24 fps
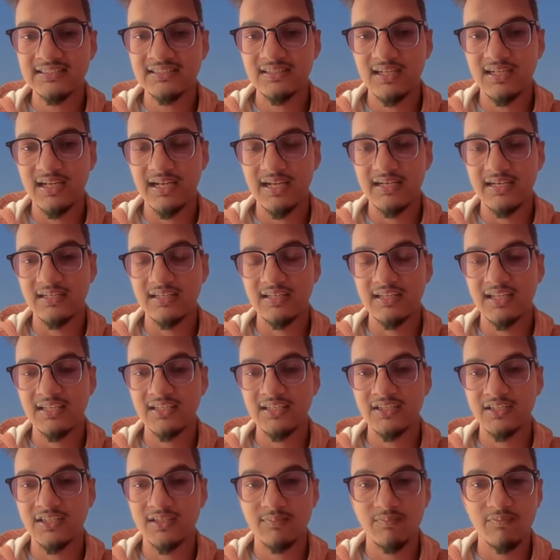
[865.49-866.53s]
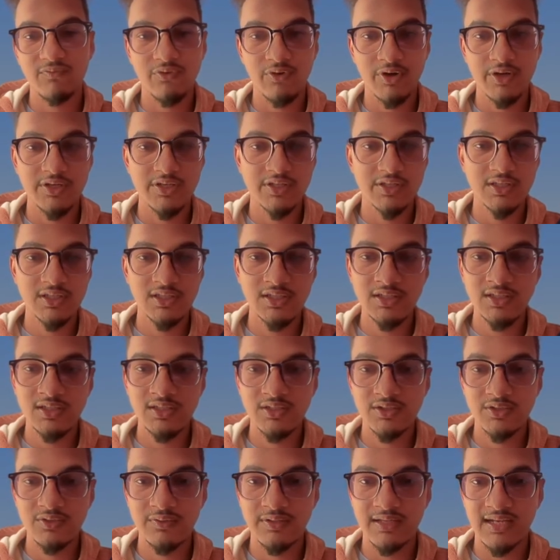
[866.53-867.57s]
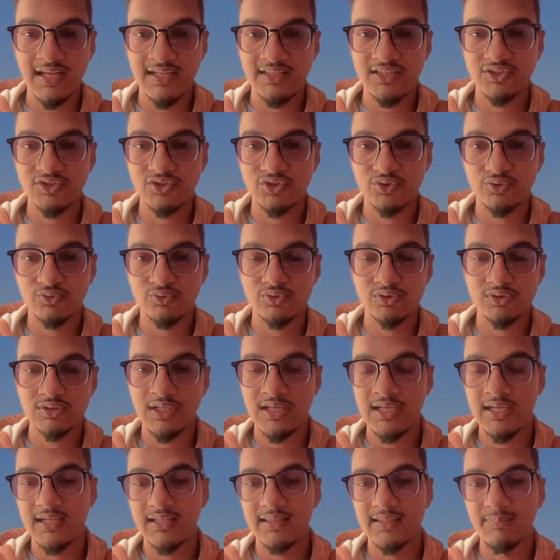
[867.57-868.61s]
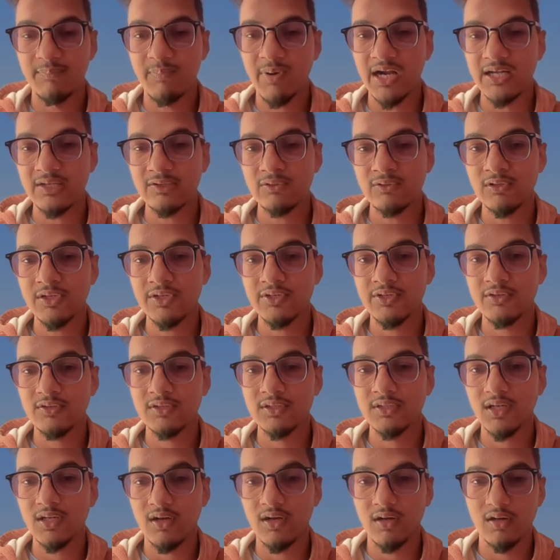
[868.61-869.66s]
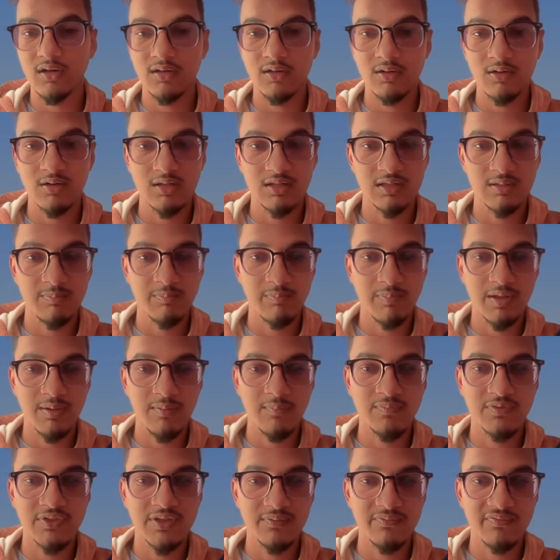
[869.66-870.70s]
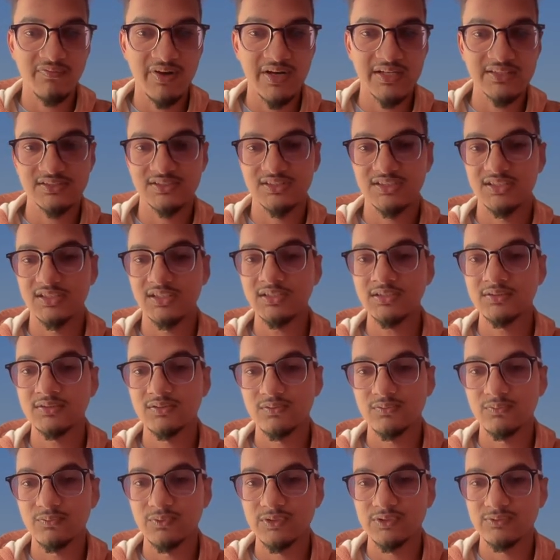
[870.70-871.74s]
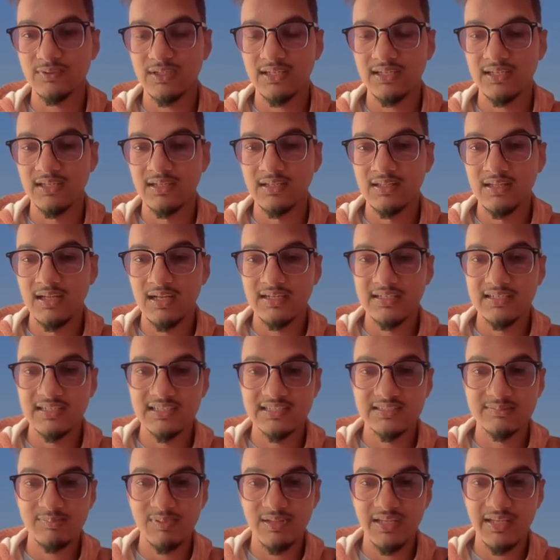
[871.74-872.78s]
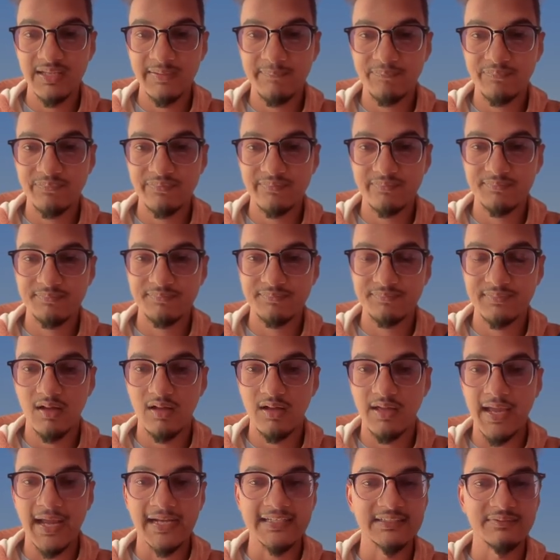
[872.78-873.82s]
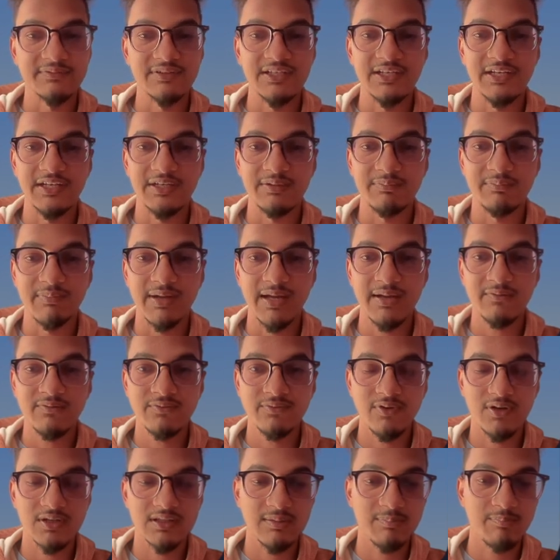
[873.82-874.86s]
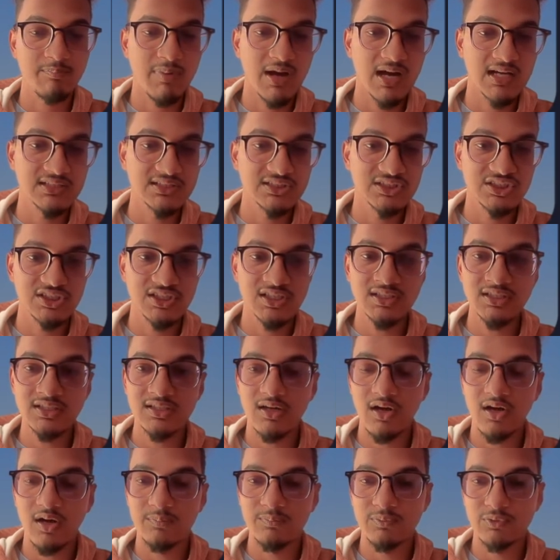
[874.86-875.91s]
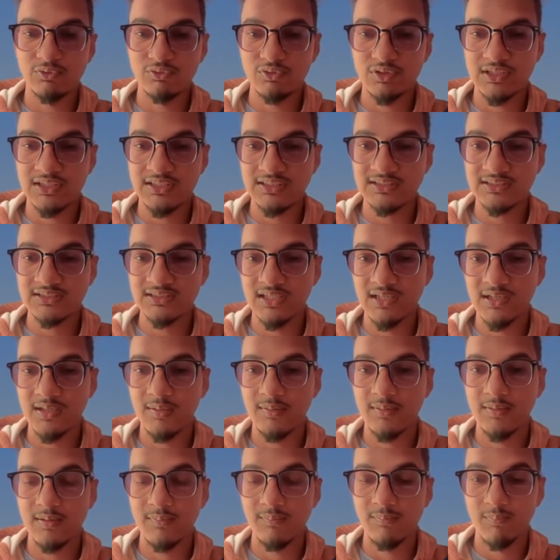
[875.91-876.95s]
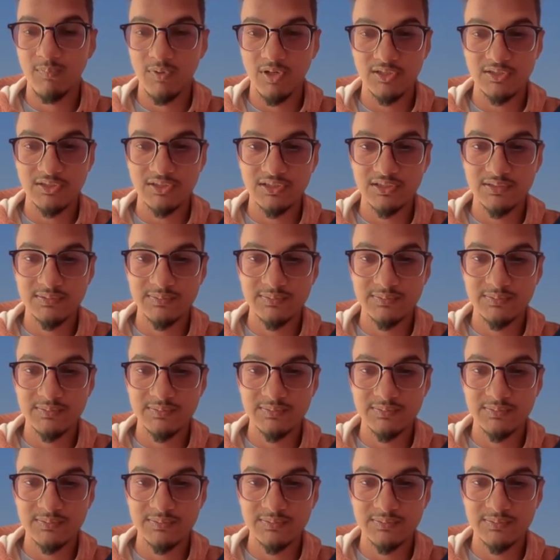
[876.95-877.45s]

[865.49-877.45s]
And then for year, you can either choose the particular year or the past year, which will display activity heatmap for the past year up to this month.